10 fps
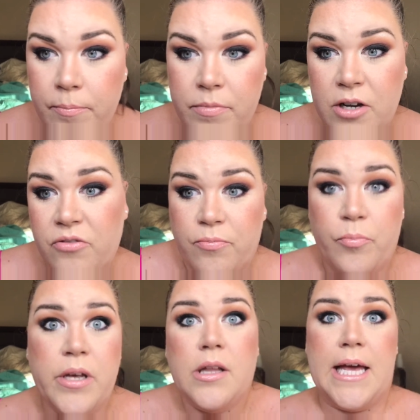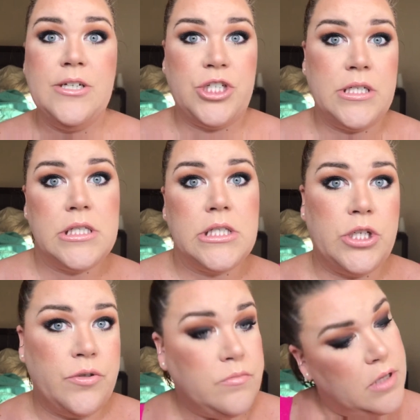they're real lashes,
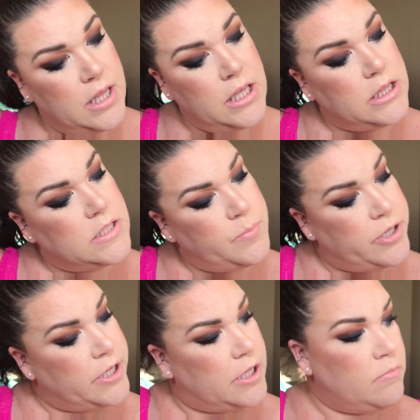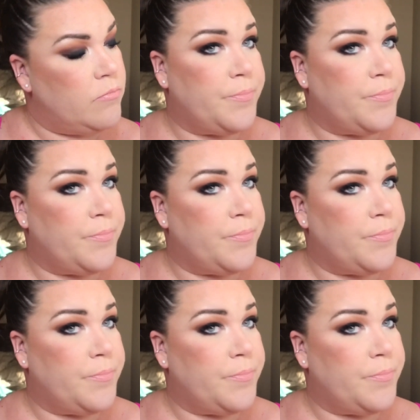so I think that's pretty good.